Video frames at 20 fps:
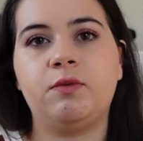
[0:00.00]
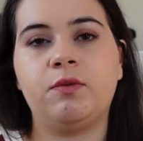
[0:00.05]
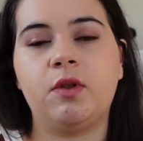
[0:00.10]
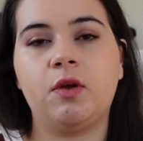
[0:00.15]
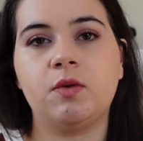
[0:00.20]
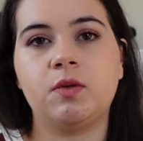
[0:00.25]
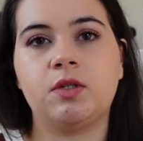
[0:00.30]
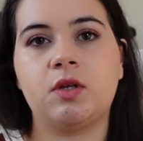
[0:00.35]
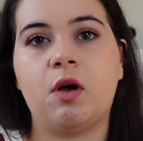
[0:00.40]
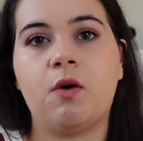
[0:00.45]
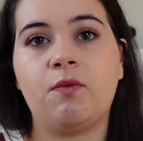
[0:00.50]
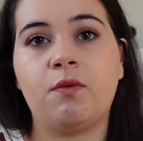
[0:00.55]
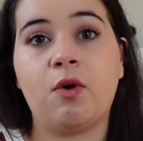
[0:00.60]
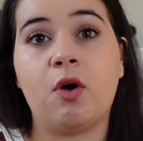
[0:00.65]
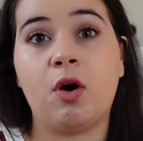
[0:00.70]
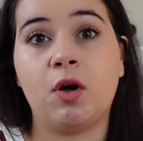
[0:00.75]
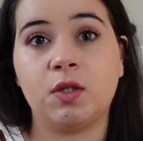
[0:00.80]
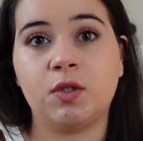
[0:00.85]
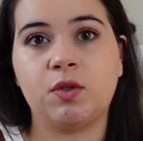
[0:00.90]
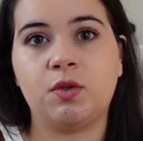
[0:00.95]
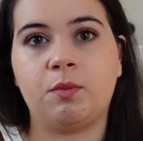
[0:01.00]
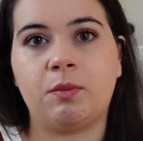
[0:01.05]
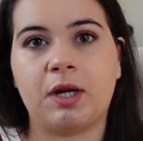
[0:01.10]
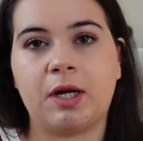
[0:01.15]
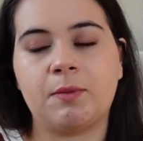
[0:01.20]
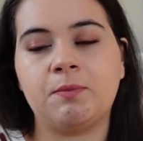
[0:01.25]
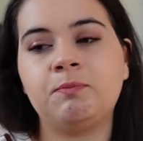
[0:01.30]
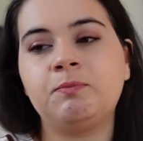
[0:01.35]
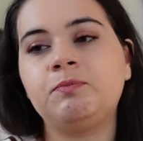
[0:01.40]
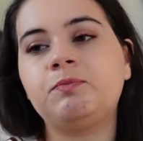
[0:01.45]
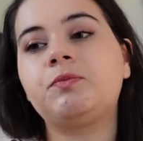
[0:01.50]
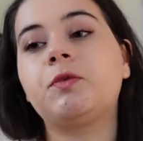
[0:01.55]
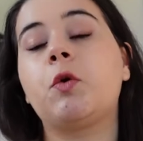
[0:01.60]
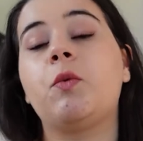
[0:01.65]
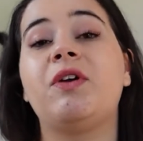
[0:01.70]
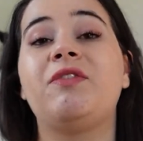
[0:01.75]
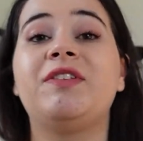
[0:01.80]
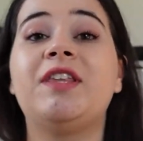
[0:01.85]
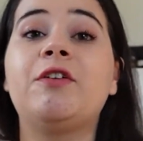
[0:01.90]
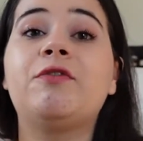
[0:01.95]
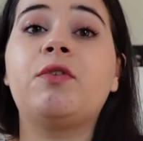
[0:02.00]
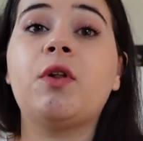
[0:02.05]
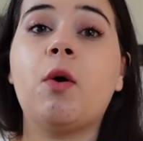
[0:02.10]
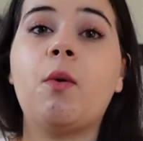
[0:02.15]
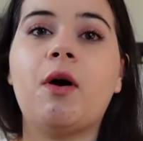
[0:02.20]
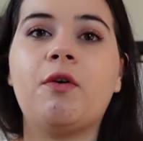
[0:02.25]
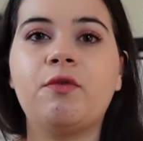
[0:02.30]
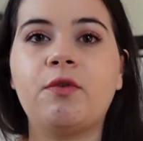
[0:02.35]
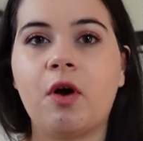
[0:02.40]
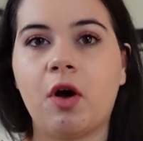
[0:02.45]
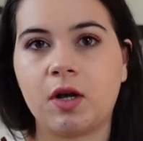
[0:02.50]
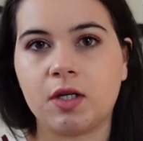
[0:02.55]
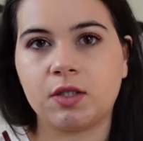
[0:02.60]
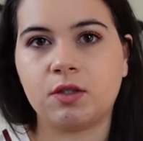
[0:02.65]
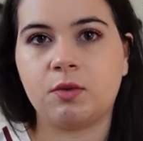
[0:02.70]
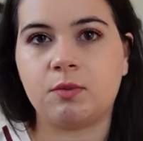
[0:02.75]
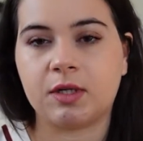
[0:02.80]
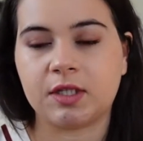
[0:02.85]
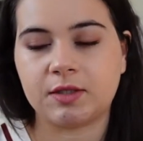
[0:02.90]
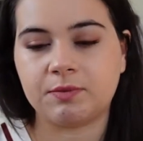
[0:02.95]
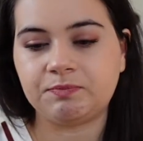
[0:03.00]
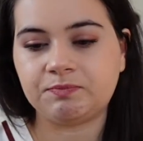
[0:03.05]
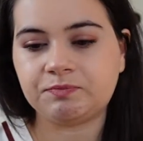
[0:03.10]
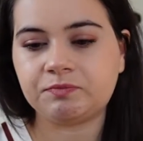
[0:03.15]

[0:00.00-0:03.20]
flows of customer, with the flow of customers.